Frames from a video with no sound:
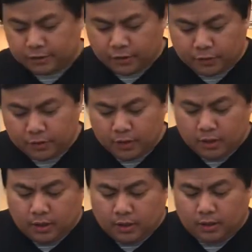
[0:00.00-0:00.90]
so
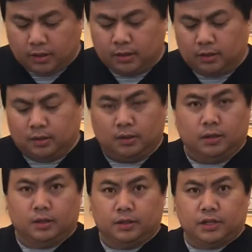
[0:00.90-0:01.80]

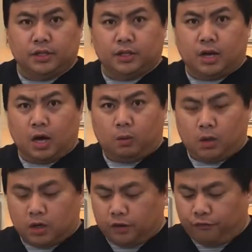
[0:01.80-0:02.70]
just the hot
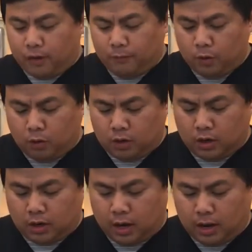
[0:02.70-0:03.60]
water from
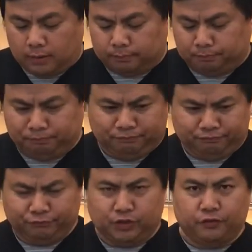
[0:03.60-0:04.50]
your
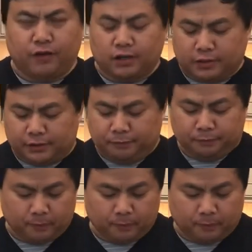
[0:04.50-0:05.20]
faucet,